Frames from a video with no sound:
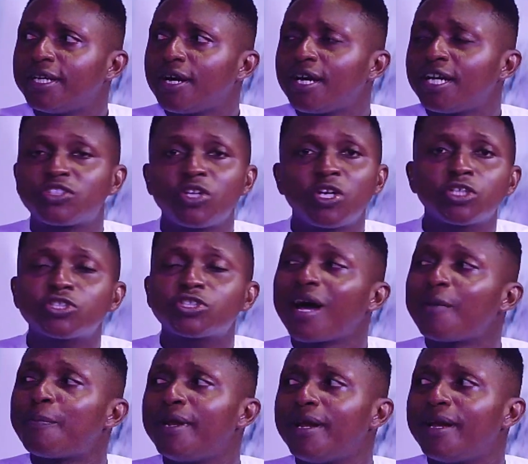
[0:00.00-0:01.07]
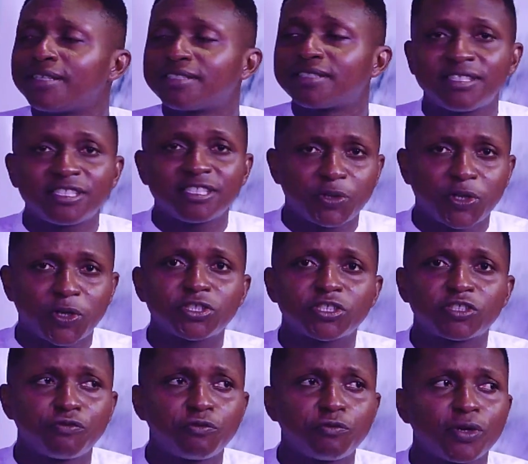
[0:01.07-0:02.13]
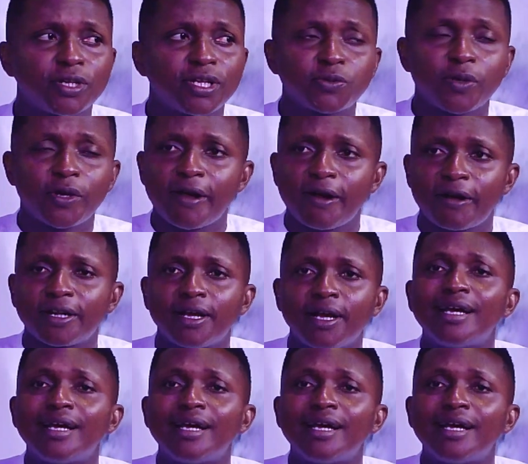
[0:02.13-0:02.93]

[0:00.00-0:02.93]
It's not just our players. This is because it's football. That's what you're hearing.